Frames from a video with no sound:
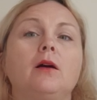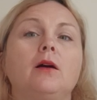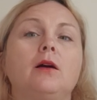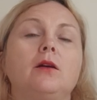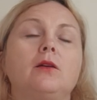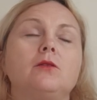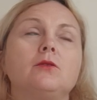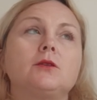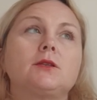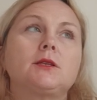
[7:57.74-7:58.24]

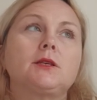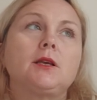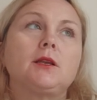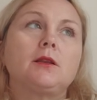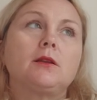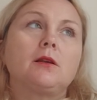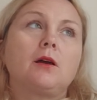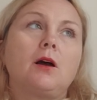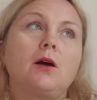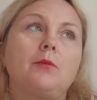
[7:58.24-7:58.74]
You
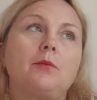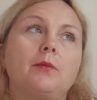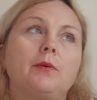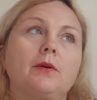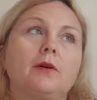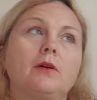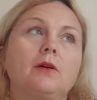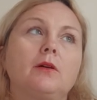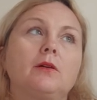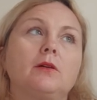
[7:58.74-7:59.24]
set
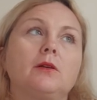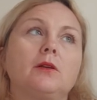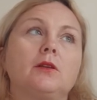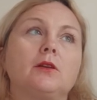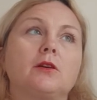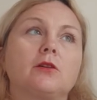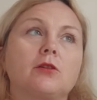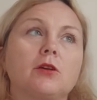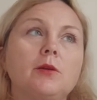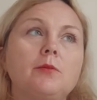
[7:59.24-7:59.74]
up
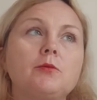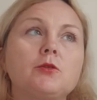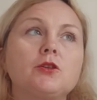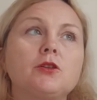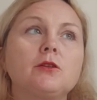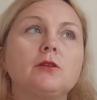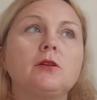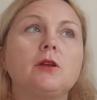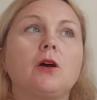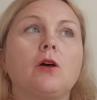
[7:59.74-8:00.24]

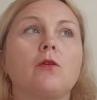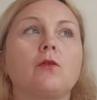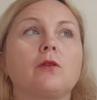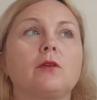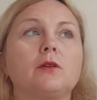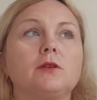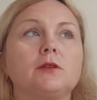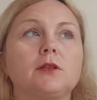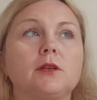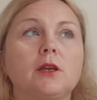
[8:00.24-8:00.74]
encryption
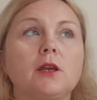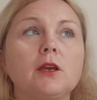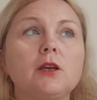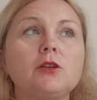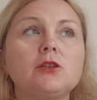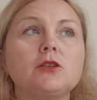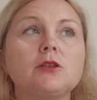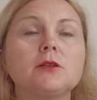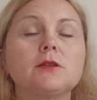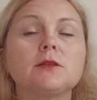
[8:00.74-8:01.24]

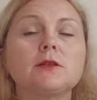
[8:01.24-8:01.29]
authentication